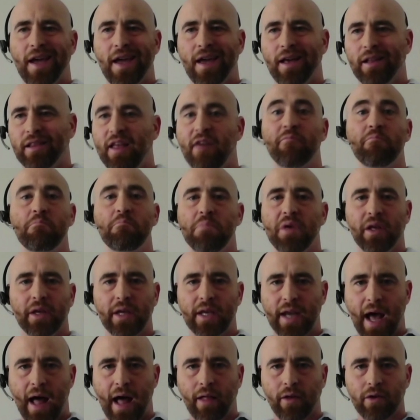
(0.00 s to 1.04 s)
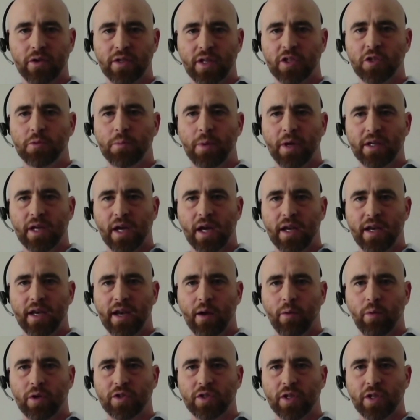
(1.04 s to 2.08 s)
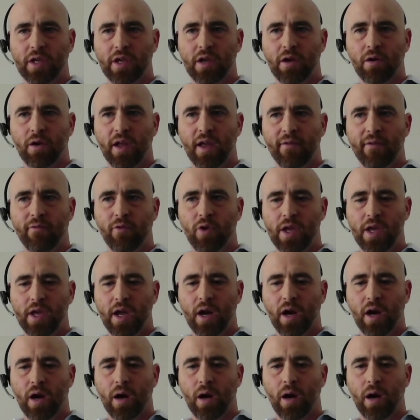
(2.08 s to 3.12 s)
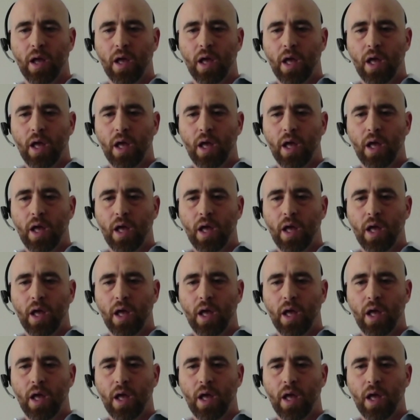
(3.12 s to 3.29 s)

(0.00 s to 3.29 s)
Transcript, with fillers: $11 billion that's spent on network security every year,